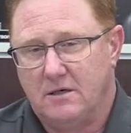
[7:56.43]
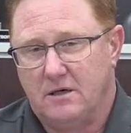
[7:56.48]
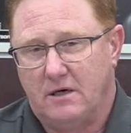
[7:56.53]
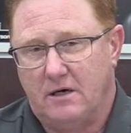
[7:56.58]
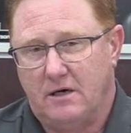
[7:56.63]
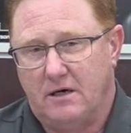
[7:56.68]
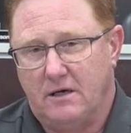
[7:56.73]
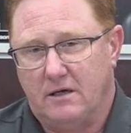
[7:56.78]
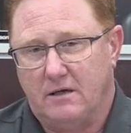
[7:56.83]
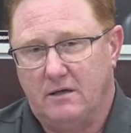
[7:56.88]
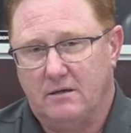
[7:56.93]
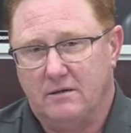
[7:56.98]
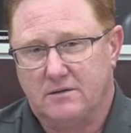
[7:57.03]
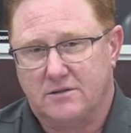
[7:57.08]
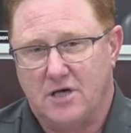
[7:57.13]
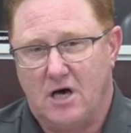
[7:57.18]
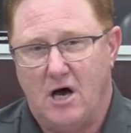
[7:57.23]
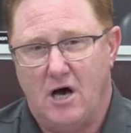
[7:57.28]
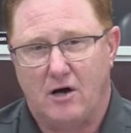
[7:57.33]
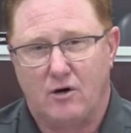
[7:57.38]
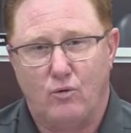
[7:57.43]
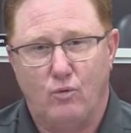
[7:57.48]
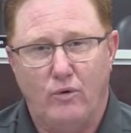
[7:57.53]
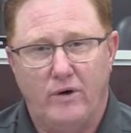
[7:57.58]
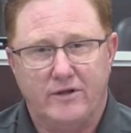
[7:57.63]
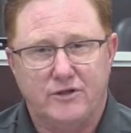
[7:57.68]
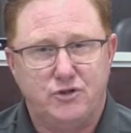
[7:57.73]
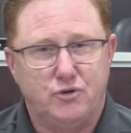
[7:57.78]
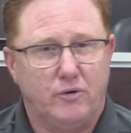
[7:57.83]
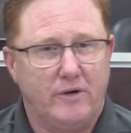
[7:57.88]
talk
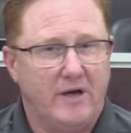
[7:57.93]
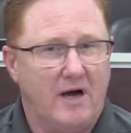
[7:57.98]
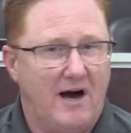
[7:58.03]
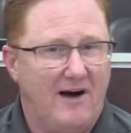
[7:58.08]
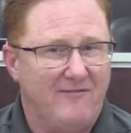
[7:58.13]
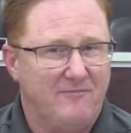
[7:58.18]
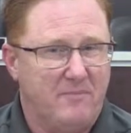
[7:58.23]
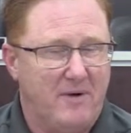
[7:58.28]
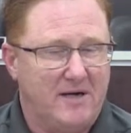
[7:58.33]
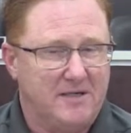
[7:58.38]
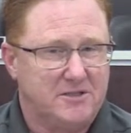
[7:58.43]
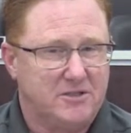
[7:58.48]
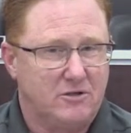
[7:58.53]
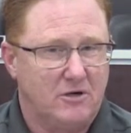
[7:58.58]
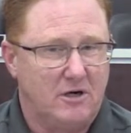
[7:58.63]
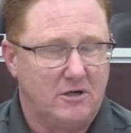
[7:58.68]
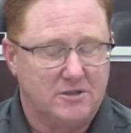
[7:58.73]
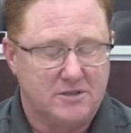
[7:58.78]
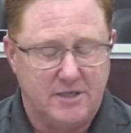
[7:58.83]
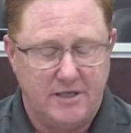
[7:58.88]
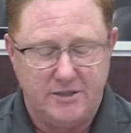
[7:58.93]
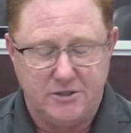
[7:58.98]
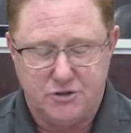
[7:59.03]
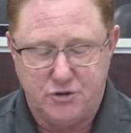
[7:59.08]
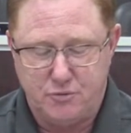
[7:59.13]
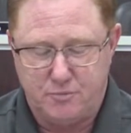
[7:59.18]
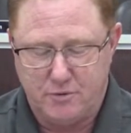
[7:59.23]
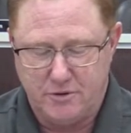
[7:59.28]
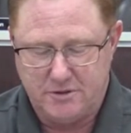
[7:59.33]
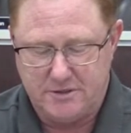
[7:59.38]
with Joy Hoffmeister, our state
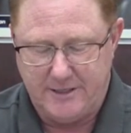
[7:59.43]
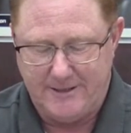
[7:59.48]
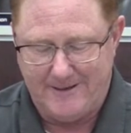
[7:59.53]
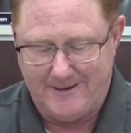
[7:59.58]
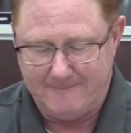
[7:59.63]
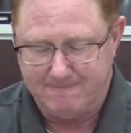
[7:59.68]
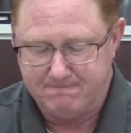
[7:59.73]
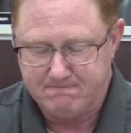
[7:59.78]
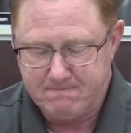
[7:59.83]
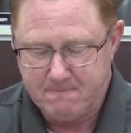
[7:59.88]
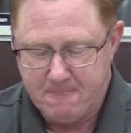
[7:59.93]
superintendent,